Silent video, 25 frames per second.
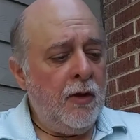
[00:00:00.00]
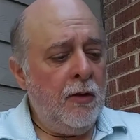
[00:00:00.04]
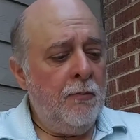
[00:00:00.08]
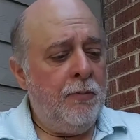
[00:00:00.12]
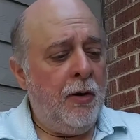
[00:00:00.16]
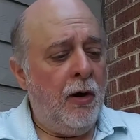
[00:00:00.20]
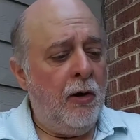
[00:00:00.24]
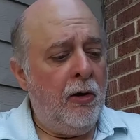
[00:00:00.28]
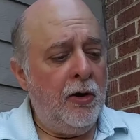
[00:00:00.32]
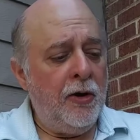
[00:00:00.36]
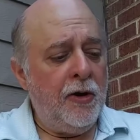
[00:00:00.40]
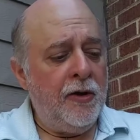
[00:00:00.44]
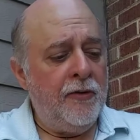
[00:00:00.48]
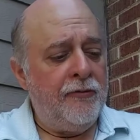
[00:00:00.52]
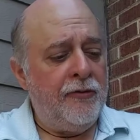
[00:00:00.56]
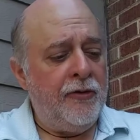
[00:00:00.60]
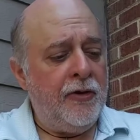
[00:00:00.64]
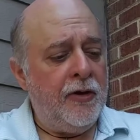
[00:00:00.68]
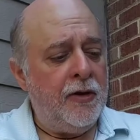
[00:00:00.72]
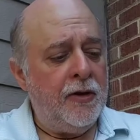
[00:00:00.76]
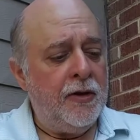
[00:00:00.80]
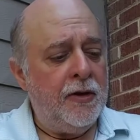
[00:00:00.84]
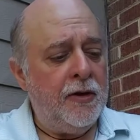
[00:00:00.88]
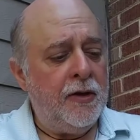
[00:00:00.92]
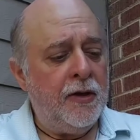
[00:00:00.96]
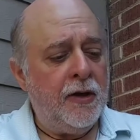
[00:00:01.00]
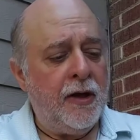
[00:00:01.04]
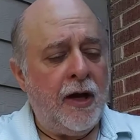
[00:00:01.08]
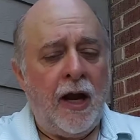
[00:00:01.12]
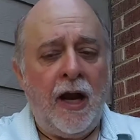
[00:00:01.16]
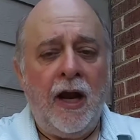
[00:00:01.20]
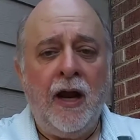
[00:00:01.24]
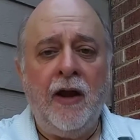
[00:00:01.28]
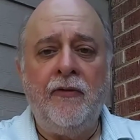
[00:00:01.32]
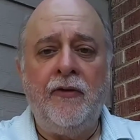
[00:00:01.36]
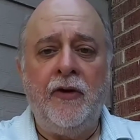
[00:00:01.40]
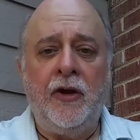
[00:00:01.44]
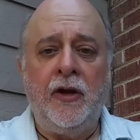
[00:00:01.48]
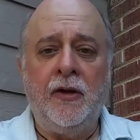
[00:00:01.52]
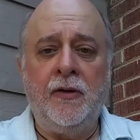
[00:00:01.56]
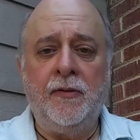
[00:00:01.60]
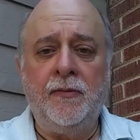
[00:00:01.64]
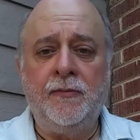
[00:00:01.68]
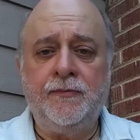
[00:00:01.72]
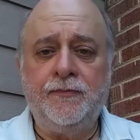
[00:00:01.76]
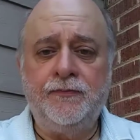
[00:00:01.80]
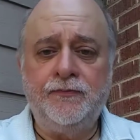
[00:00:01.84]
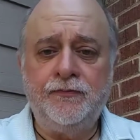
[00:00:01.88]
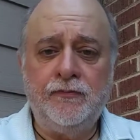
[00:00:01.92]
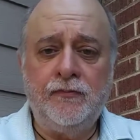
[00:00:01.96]
Part of having
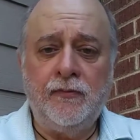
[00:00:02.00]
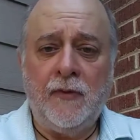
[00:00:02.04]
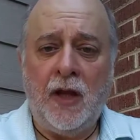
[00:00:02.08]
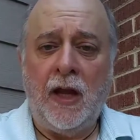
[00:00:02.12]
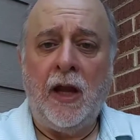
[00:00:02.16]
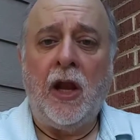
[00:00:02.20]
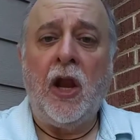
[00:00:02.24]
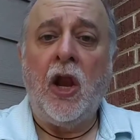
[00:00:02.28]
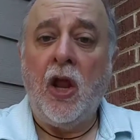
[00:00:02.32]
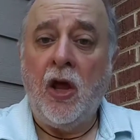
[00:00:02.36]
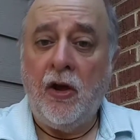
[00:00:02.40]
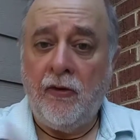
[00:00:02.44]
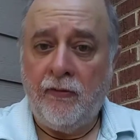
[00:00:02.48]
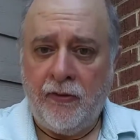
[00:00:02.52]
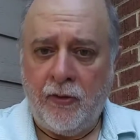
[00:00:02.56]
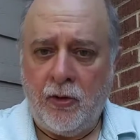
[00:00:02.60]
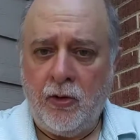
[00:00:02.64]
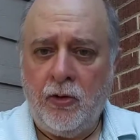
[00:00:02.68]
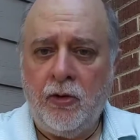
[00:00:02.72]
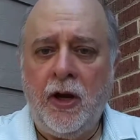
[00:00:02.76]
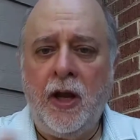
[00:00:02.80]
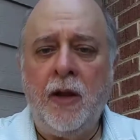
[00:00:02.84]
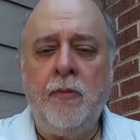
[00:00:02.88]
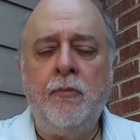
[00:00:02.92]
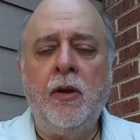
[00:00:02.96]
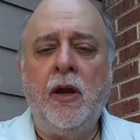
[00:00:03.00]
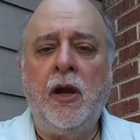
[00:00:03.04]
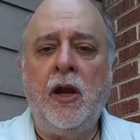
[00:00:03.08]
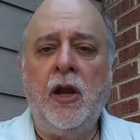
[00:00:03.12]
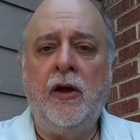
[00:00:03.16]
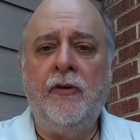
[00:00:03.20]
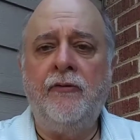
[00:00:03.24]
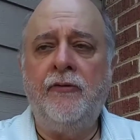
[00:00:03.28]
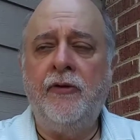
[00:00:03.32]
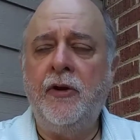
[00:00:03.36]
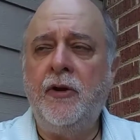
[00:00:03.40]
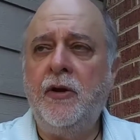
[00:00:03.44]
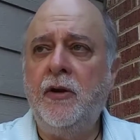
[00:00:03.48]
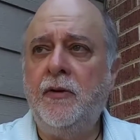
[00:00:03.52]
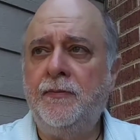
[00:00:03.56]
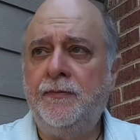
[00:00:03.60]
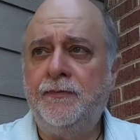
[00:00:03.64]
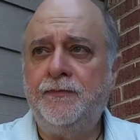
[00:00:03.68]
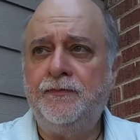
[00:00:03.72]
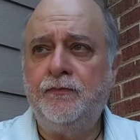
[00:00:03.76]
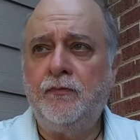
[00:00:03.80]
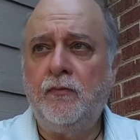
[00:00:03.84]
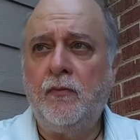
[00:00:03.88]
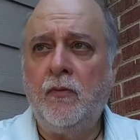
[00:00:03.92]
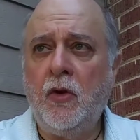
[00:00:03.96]
a lover, a beloved,
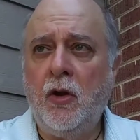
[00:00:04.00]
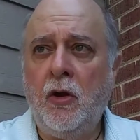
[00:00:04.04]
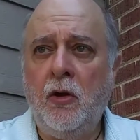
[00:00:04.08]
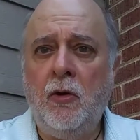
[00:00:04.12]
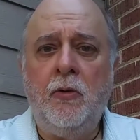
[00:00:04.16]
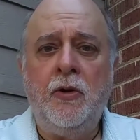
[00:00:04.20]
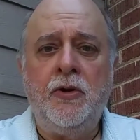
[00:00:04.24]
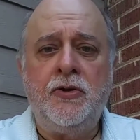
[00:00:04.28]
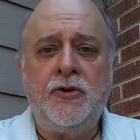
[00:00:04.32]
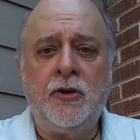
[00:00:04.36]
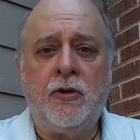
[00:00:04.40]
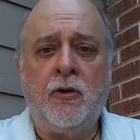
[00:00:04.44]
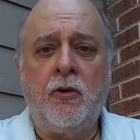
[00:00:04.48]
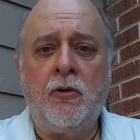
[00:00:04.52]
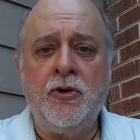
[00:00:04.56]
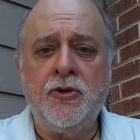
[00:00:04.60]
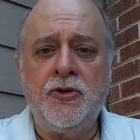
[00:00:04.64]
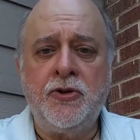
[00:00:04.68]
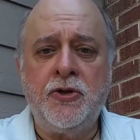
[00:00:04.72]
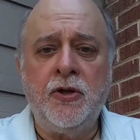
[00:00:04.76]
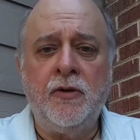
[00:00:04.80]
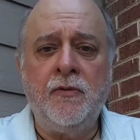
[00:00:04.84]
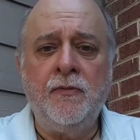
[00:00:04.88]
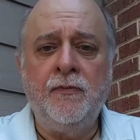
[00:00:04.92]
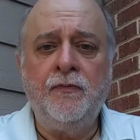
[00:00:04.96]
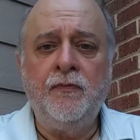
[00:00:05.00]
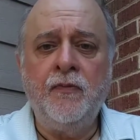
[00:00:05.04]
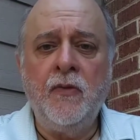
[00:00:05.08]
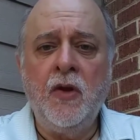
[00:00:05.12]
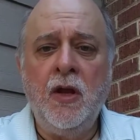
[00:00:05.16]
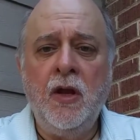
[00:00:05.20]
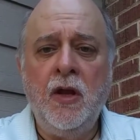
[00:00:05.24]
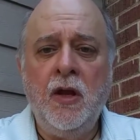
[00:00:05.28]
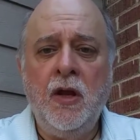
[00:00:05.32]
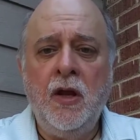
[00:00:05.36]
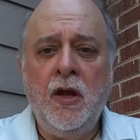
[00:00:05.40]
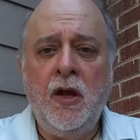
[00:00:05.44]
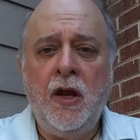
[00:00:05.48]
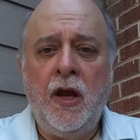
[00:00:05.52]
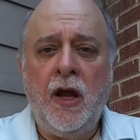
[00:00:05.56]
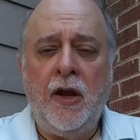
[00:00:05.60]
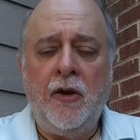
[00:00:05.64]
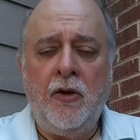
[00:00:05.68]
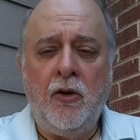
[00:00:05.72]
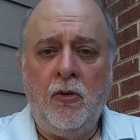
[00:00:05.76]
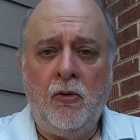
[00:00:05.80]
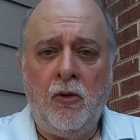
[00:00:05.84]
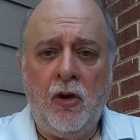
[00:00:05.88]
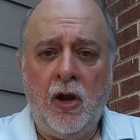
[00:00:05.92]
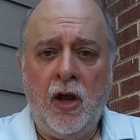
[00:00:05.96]
who is a Christian and
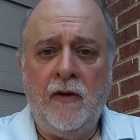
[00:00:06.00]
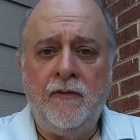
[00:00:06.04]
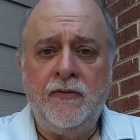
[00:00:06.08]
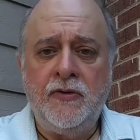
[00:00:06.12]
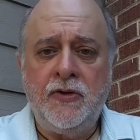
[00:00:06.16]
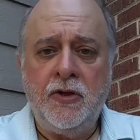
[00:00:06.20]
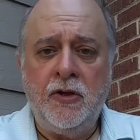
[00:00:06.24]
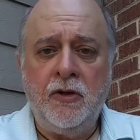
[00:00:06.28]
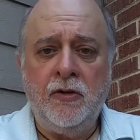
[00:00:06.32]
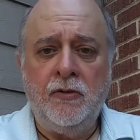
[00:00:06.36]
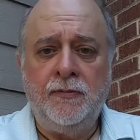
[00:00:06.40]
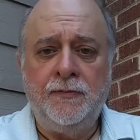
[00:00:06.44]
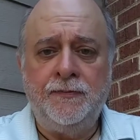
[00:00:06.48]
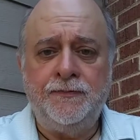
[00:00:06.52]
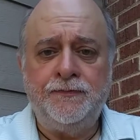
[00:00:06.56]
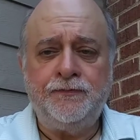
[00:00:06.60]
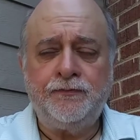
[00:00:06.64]
who loves you,